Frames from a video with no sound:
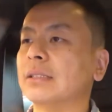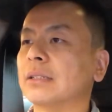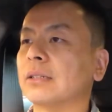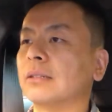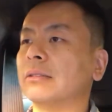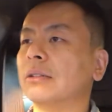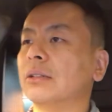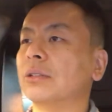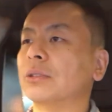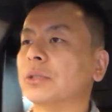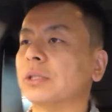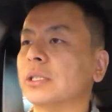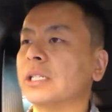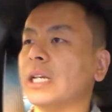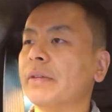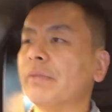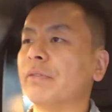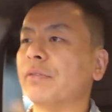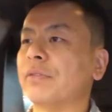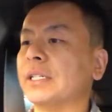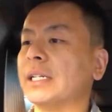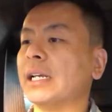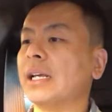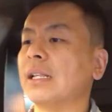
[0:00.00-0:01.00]
Not good to have
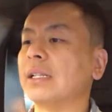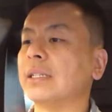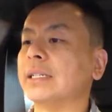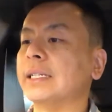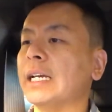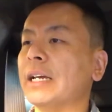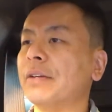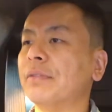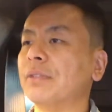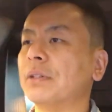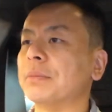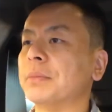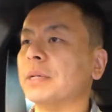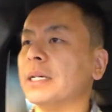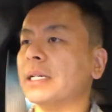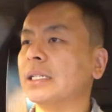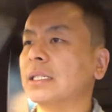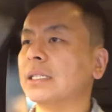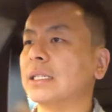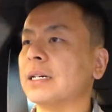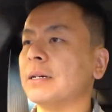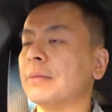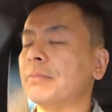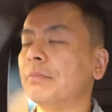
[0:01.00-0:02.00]
a fatality ever.
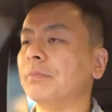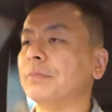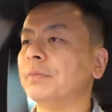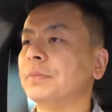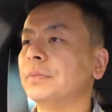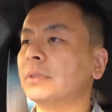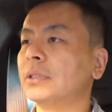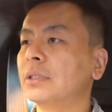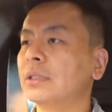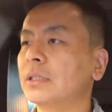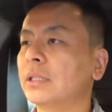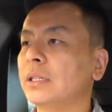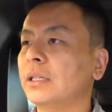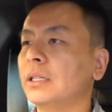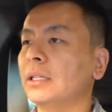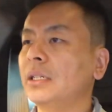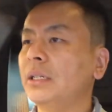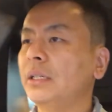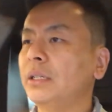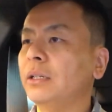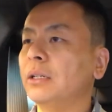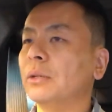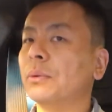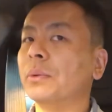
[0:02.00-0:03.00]
But
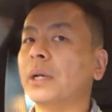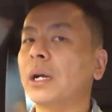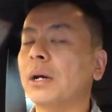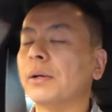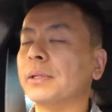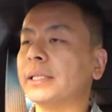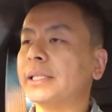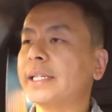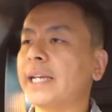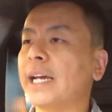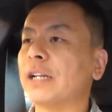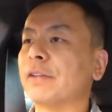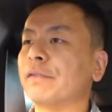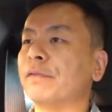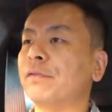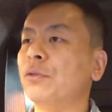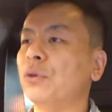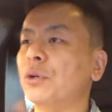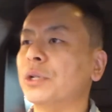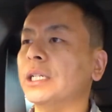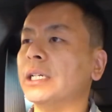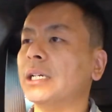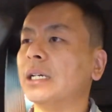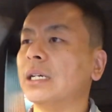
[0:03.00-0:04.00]
when I was in
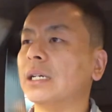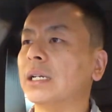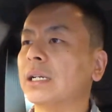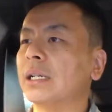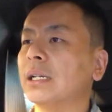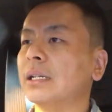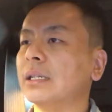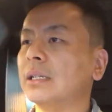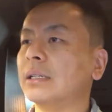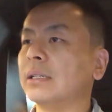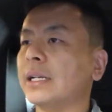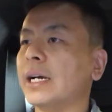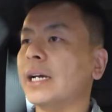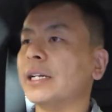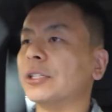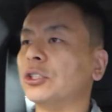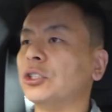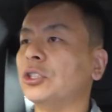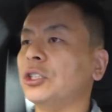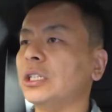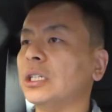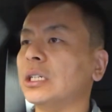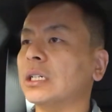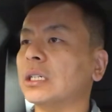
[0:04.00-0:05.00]
California
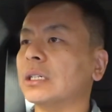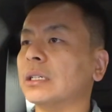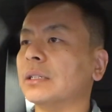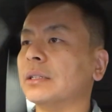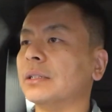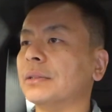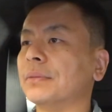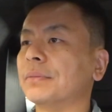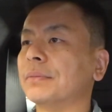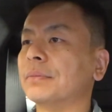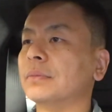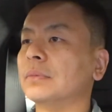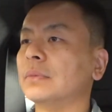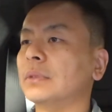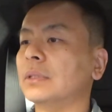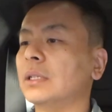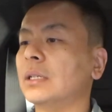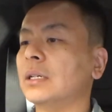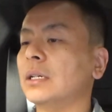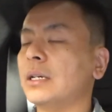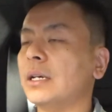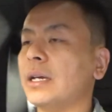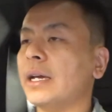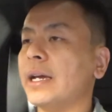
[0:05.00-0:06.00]
last year
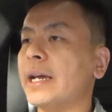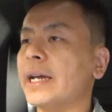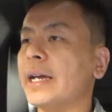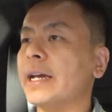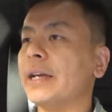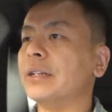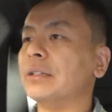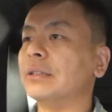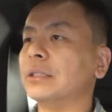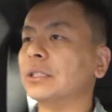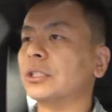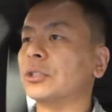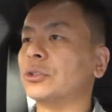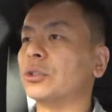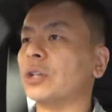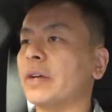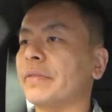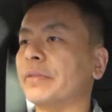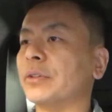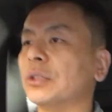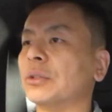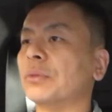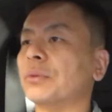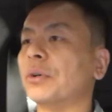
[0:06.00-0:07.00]
and just
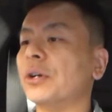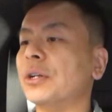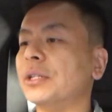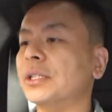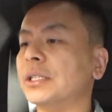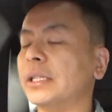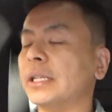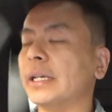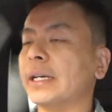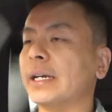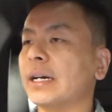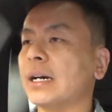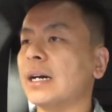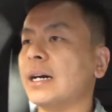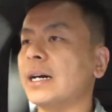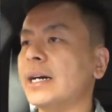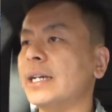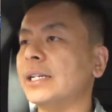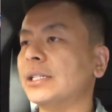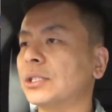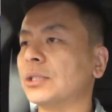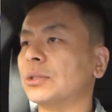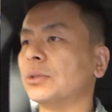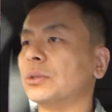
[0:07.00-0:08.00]
driving on the roads there,
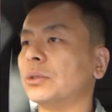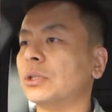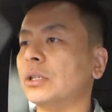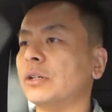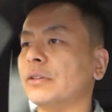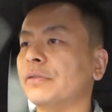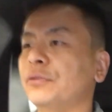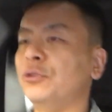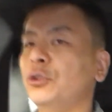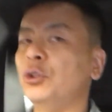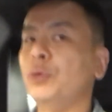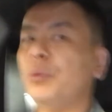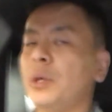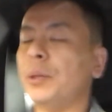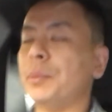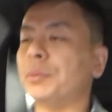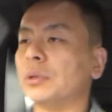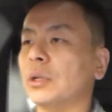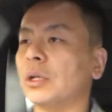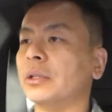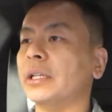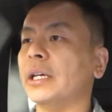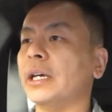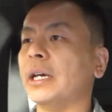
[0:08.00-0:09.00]
I saw a few
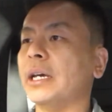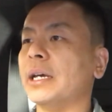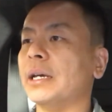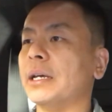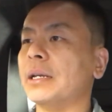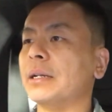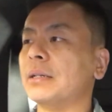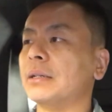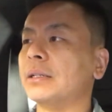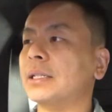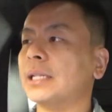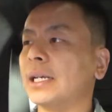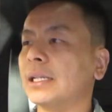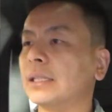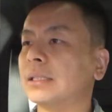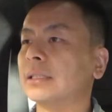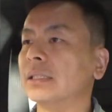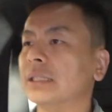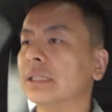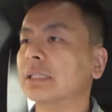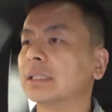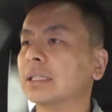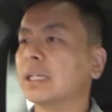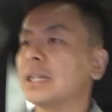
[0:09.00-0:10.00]
people on their
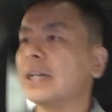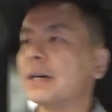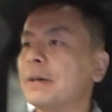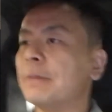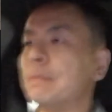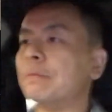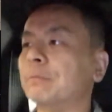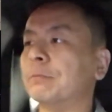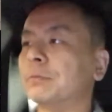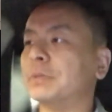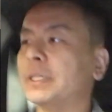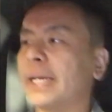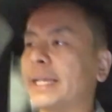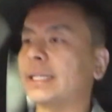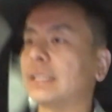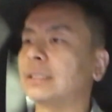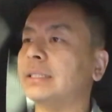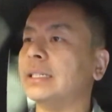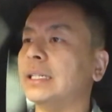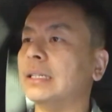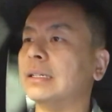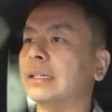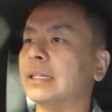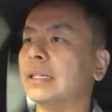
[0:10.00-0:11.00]
Teslas
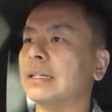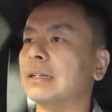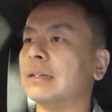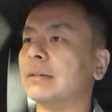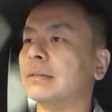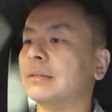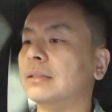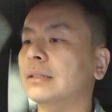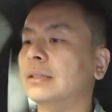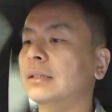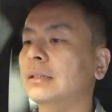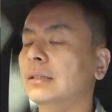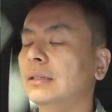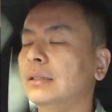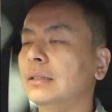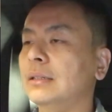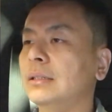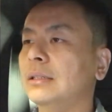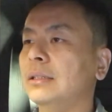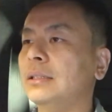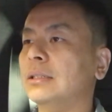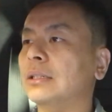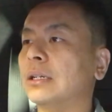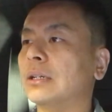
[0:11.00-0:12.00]
texting and
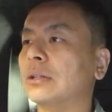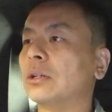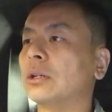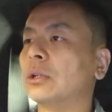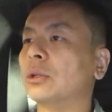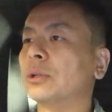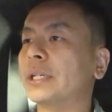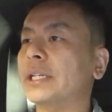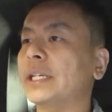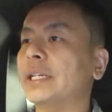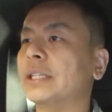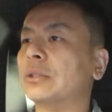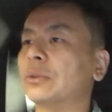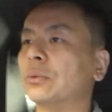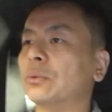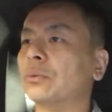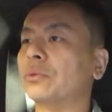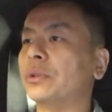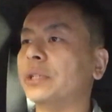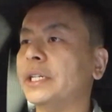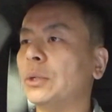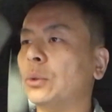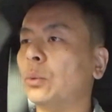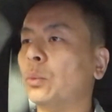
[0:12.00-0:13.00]
not looking at the
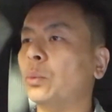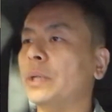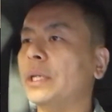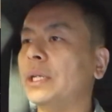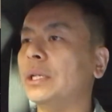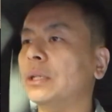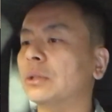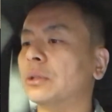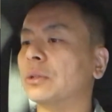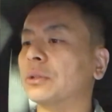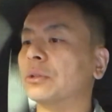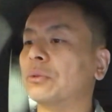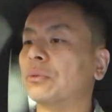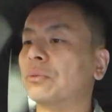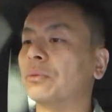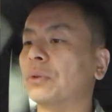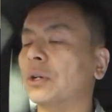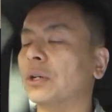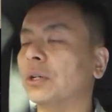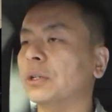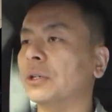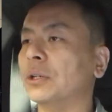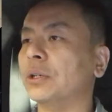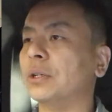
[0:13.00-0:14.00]
wheel or the
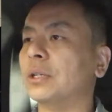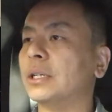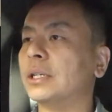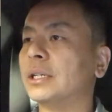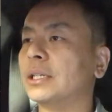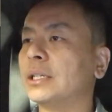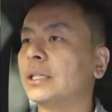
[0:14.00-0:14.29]
road.